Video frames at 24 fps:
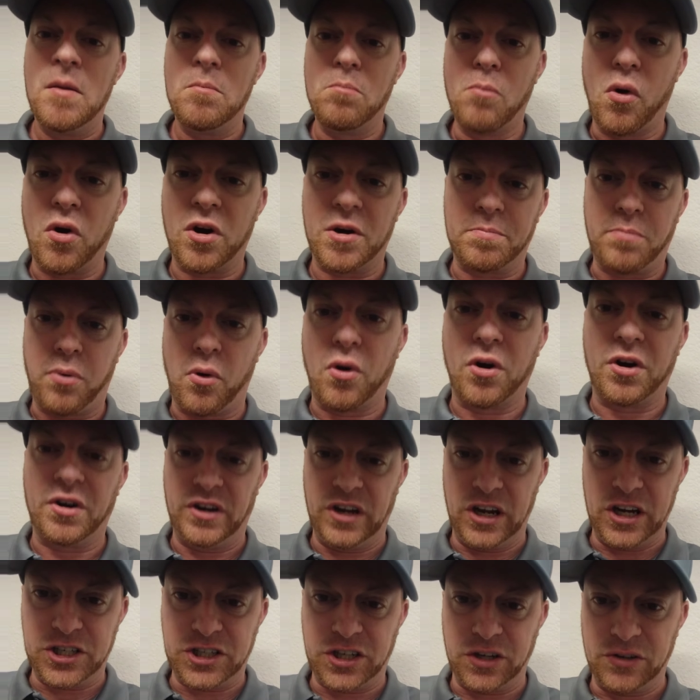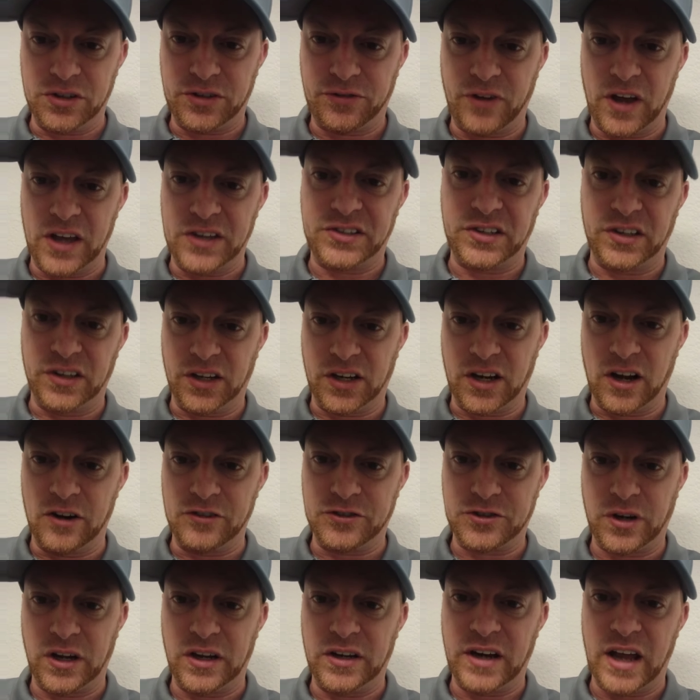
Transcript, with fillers: more important issues facing the country.